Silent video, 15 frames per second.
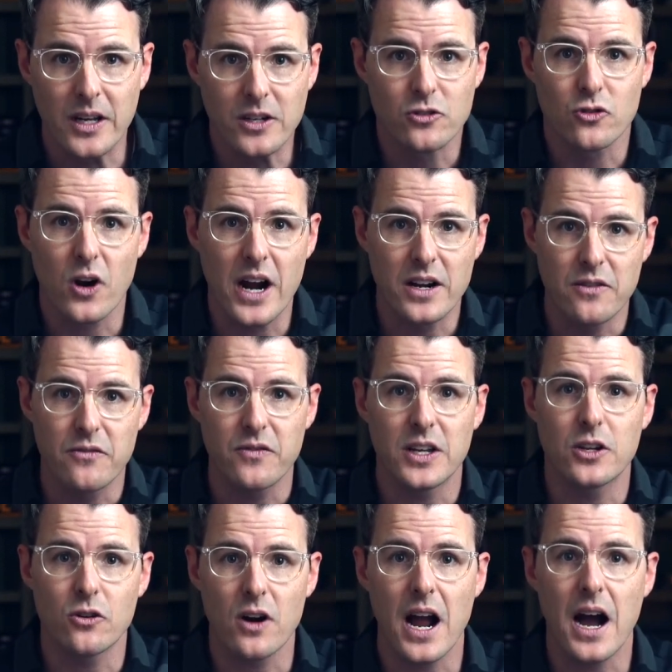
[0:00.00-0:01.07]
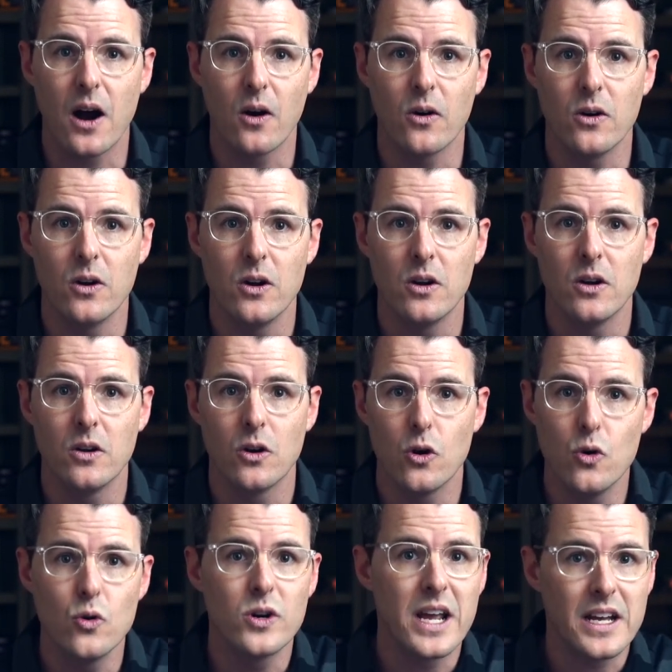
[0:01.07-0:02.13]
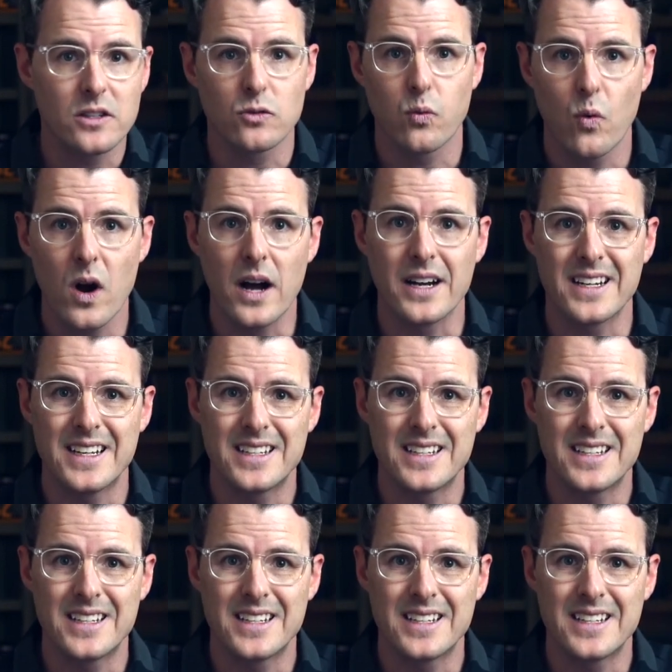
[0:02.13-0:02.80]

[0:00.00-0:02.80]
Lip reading: and trying to figure out who gets what.